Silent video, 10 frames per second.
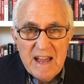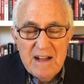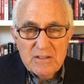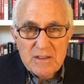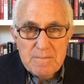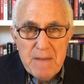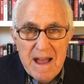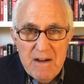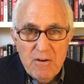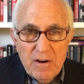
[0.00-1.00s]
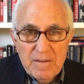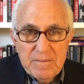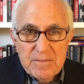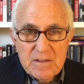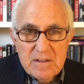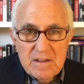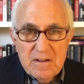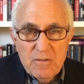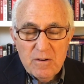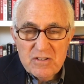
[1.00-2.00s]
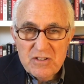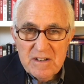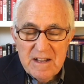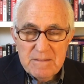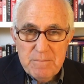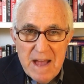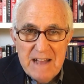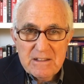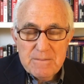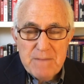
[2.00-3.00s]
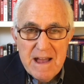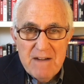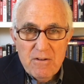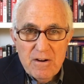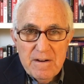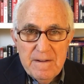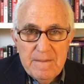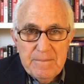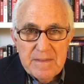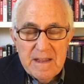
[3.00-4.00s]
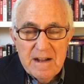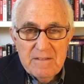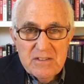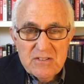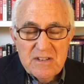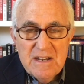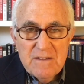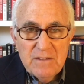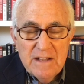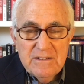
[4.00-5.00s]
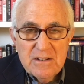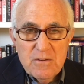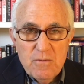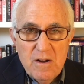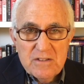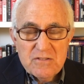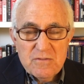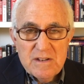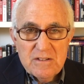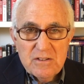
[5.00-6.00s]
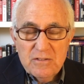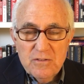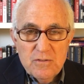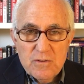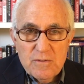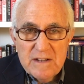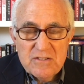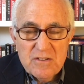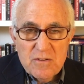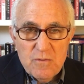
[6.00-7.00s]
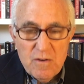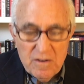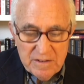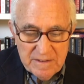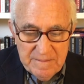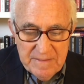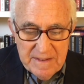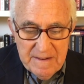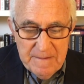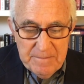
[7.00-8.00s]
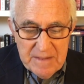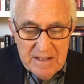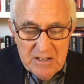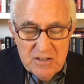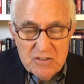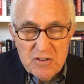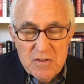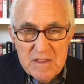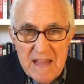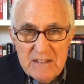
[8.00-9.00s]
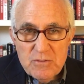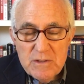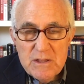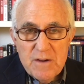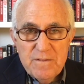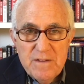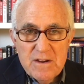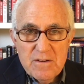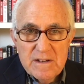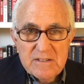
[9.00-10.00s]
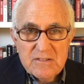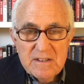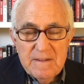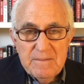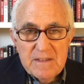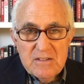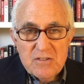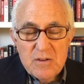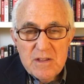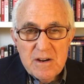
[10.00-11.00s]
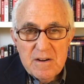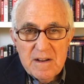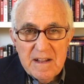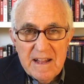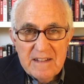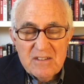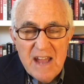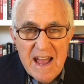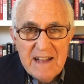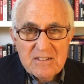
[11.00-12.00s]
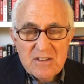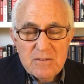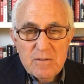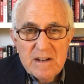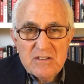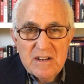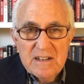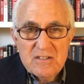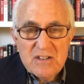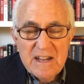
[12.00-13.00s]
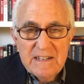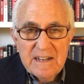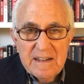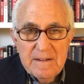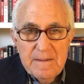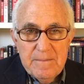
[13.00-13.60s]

out the power or cut back the power of the City of London and Wall Street to loot the rest of the world. So that's what their fear is. So their attacks on Russia and China